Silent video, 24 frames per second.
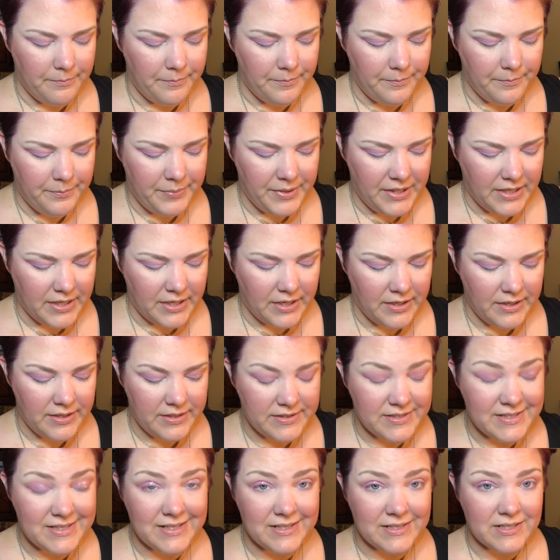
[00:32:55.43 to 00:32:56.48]

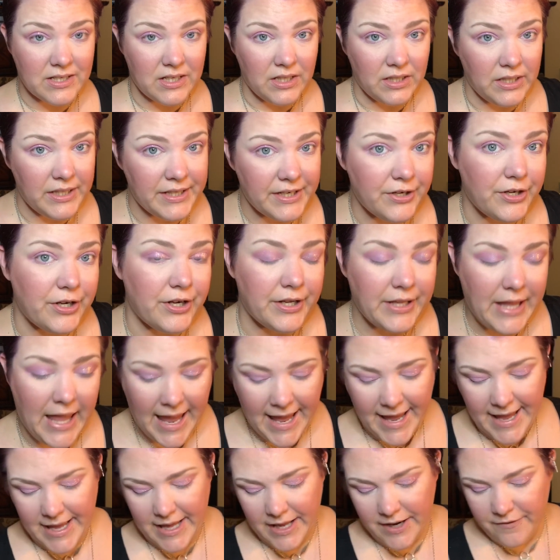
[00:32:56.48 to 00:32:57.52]
because this glitter
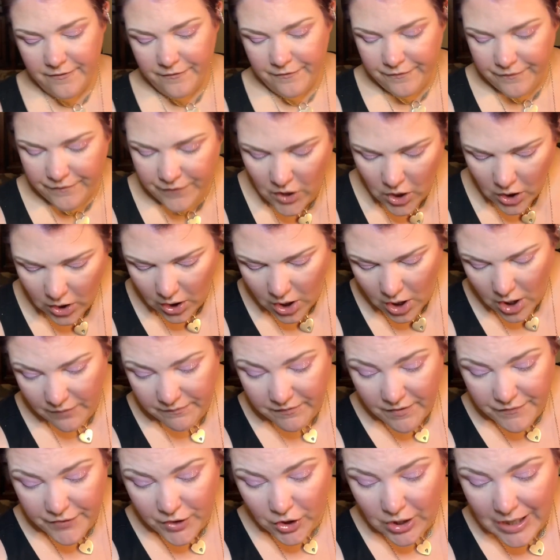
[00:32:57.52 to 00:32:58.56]
can fall off
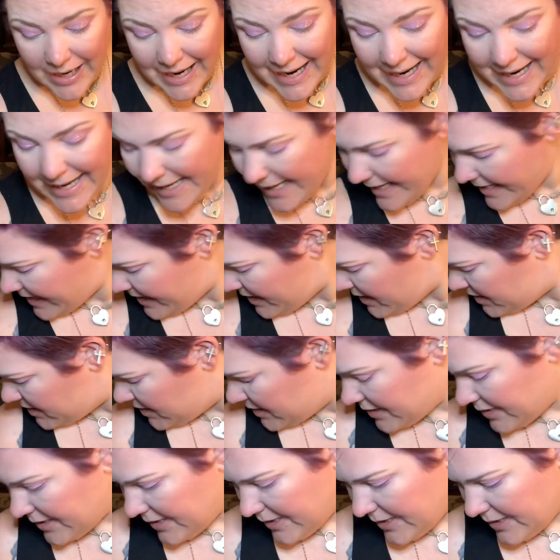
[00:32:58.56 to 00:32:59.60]
of your eye
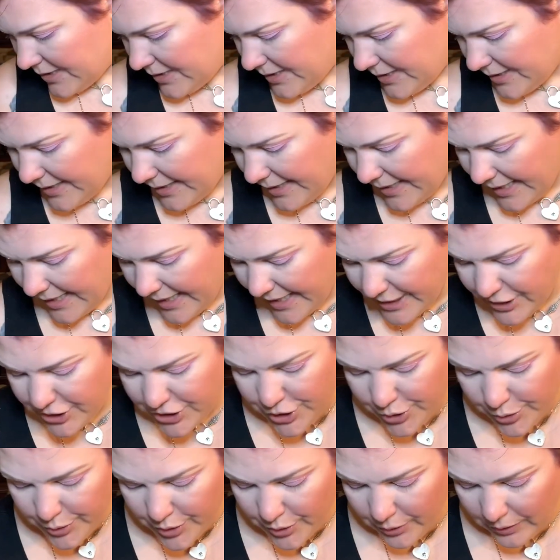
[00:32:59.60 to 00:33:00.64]

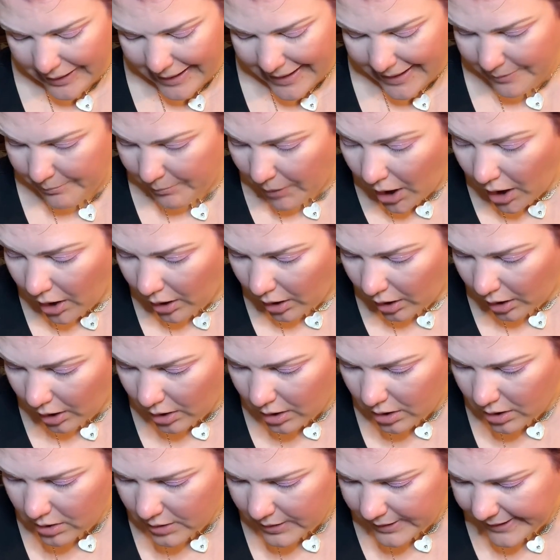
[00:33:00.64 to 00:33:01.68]
into your eyeball
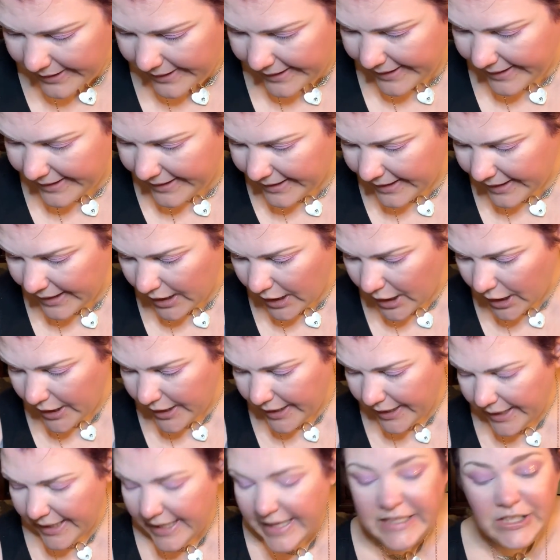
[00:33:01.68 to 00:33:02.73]
and
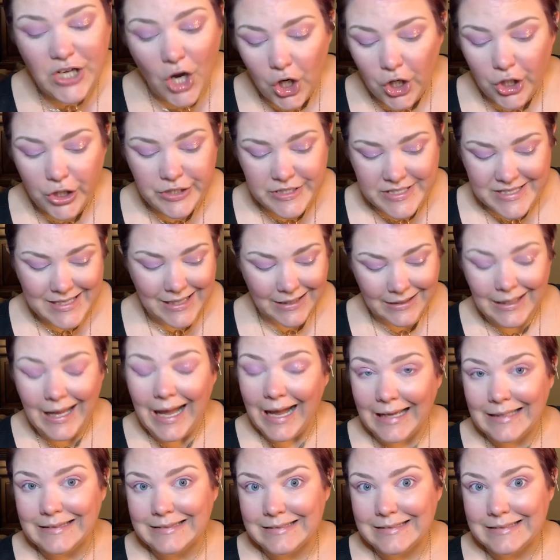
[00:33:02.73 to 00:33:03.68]
it hurts a lot.